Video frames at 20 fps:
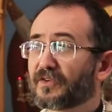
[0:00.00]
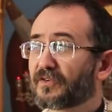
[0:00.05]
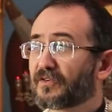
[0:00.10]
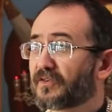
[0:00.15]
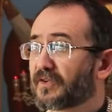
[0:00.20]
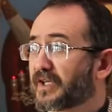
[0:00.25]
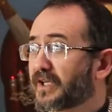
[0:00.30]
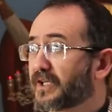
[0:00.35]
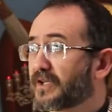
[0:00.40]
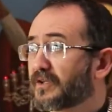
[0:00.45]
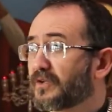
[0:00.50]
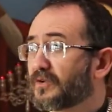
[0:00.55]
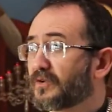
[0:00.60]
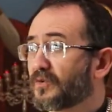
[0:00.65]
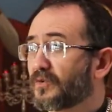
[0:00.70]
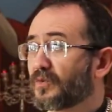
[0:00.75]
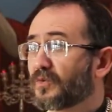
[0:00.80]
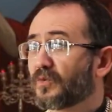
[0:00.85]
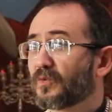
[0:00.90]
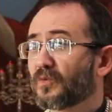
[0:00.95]
then
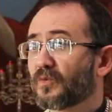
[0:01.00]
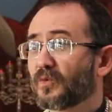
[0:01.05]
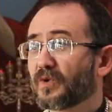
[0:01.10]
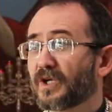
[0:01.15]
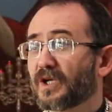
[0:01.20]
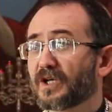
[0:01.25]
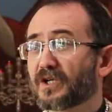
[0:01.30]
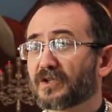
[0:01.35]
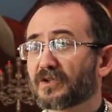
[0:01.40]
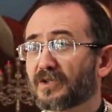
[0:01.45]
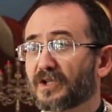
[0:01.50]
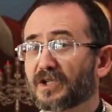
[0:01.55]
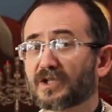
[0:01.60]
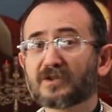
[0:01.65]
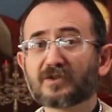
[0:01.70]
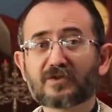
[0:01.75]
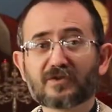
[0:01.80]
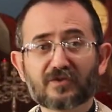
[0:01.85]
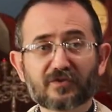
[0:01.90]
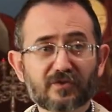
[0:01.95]
we are
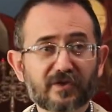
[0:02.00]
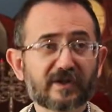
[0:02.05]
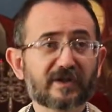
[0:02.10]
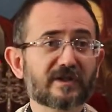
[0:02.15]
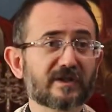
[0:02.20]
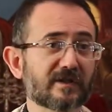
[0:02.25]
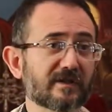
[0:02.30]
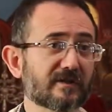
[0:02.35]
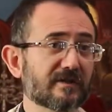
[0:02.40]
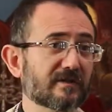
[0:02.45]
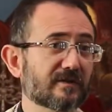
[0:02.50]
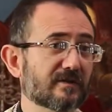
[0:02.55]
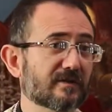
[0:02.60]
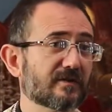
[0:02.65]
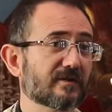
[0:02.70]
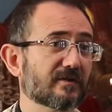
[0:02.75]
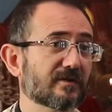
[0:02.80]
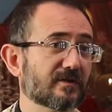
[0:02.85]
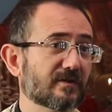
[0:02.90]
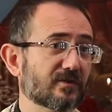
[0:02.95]
not ready
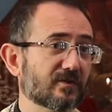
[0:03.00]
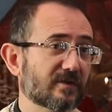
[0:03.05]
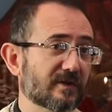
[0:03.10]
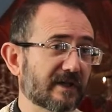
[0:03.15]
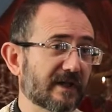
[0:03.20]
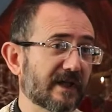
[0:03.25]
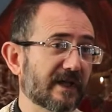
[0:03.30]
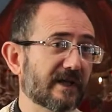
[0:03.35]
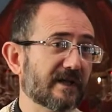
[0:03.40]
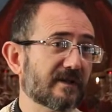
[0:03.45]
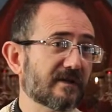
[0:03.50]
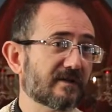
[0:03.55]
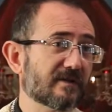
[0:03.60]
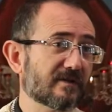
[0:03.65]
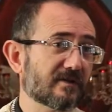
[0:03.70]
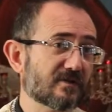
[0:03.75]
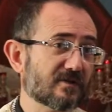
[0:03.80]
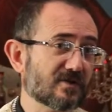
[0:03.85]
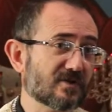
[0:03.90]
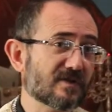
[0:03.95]
to
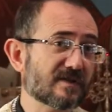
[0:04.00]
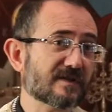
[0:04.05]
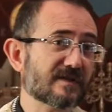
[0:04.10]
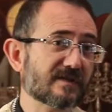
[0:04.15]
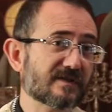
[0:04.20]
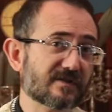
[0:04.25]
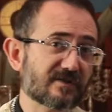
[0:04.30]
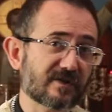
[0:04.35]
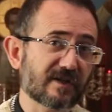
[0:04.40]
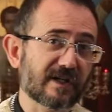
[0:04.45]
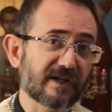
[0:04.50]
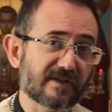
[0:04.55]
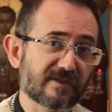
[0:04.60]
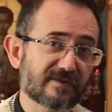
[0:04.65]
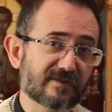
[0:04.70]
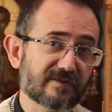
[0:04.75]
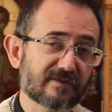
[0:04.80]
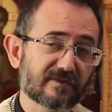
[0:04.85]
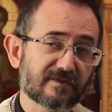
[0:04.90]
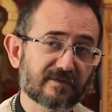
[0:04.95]
gain Jesus
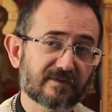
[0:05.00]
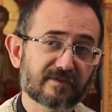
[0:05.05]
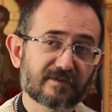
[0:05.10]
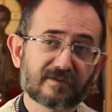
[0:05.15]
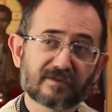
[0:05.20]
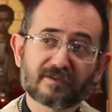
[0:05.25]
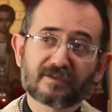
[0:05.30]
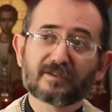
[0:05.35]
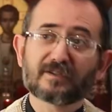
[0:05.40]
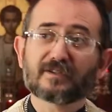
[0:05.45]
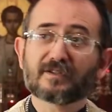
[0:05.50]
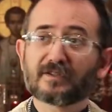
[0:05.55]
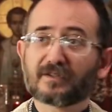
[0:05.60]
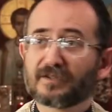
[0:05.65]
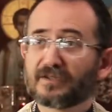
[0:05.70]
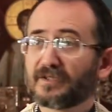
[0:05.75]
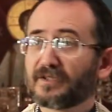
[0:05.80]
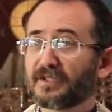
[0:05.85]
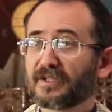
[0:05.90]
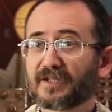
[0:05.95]
Christ.
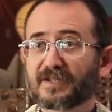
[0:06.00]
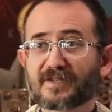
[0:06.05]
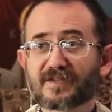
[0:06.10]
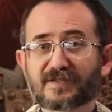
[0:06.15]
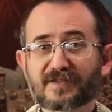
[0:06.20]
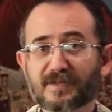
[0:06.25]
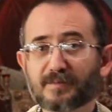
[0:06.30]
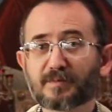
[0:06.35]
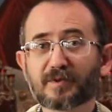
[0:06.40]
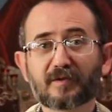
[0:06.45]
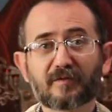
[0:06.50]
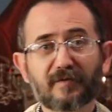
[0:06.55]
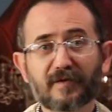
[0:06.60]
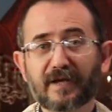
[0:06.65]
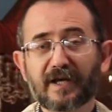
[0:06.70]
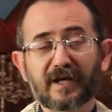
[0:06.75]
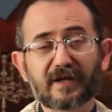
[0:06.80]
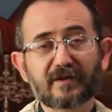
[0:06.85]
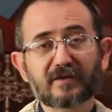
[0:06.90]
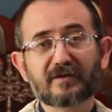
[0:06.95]
It's a simple
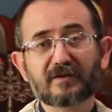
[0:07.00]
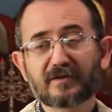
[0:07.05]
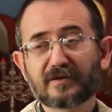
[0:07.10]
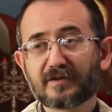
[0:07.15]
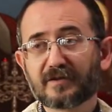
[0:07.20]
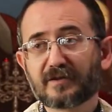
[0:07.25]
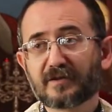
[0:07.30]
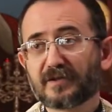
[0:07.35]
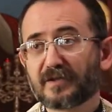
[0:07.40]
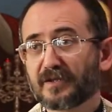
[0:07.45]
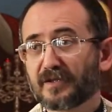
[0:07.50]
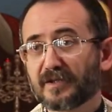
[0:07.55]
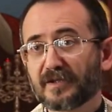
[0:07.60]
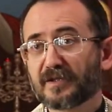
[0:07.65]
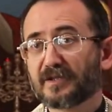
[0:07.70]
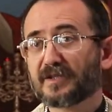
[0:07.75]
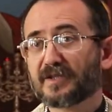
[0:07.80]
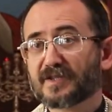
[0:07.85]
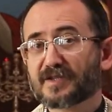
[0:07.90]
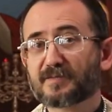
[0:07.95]
fact,
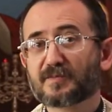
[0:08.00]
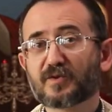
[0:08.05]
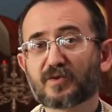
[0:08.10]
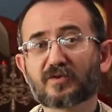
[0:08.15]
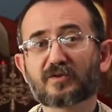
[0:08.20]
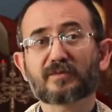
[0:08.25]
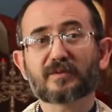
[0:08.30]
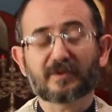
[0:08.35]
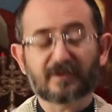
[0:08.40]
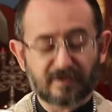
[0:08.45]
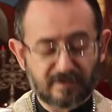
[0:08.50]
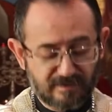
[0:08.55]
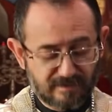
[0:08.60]
indisputable.